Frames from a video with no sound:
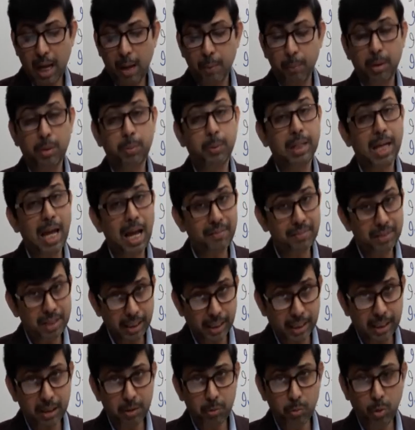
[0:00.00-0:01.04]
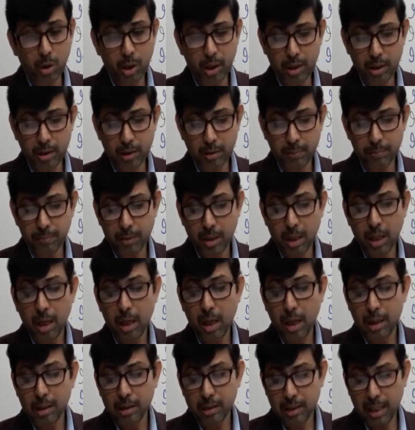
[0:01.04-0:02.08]
but we have a negative word,
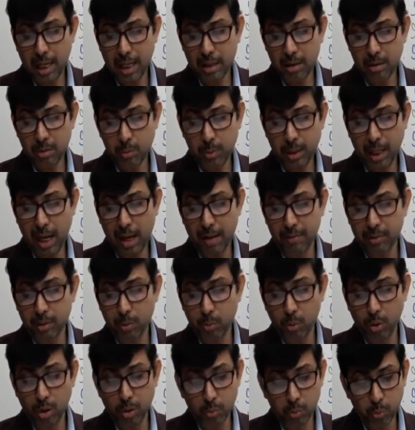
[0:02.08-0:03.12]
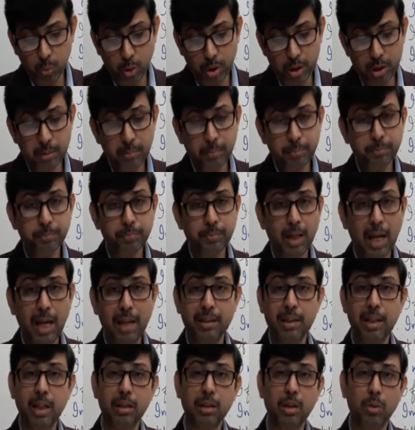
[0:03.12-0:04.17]
then we have the word would
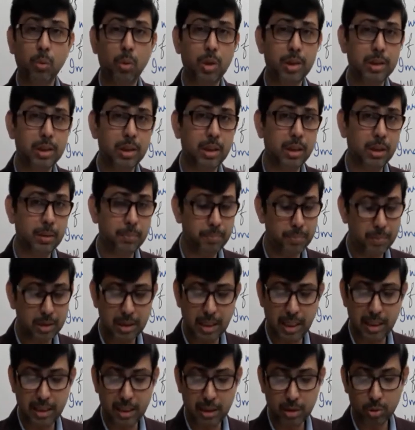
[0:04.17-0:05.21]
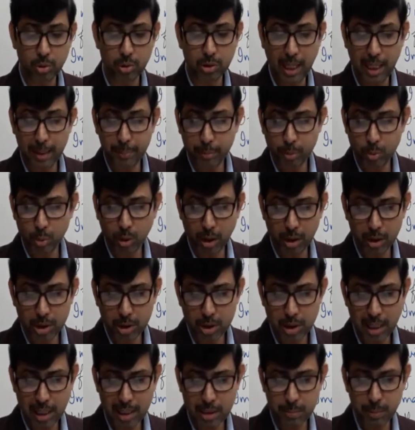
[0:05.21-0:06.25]
and the other words in a sentence. So type 2
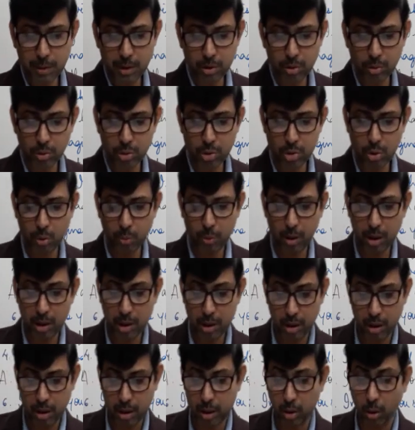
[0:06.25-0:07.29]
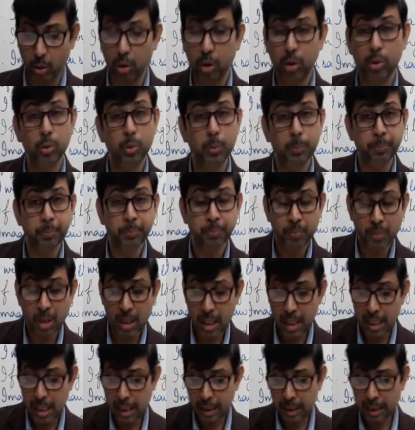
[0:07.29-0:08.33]
conditional has been used over here in order to
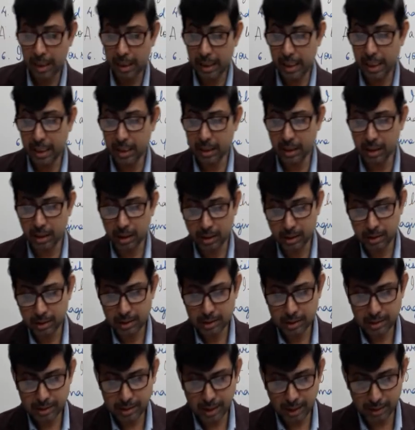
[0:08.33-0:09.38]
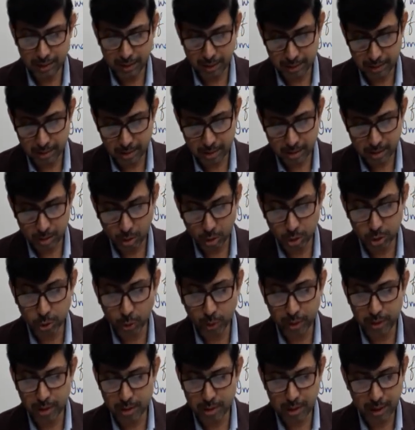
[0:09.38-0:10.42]
create the sentence or
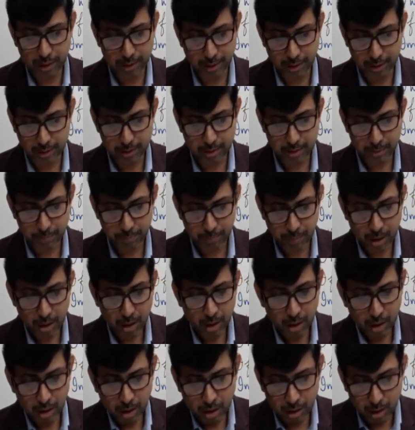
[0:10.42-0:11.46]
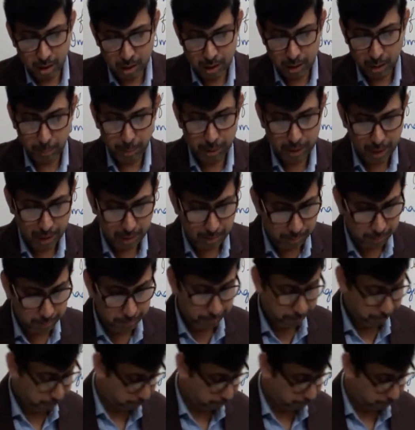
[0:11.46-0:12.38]
join the sentence. Number 10.